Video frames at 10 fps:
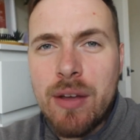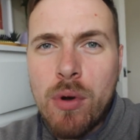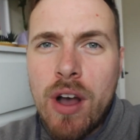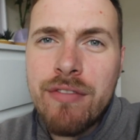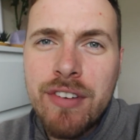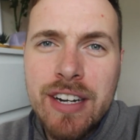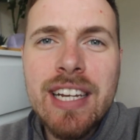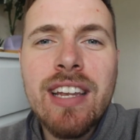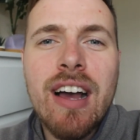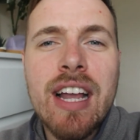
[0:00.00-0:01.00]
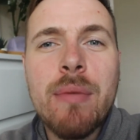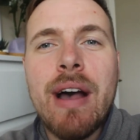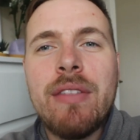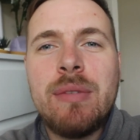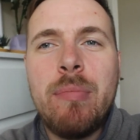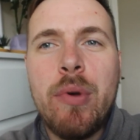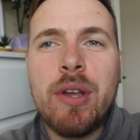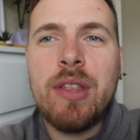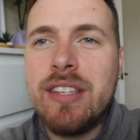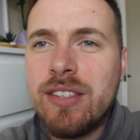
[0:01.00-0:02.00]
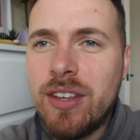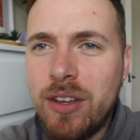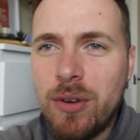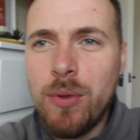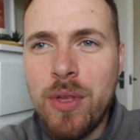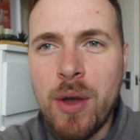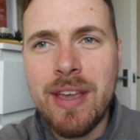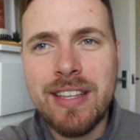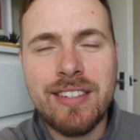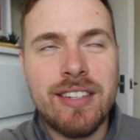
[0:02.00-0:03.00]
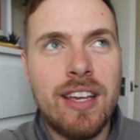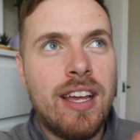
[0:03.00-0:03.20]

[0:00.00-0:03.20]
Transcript: what I really like about this book is that although he's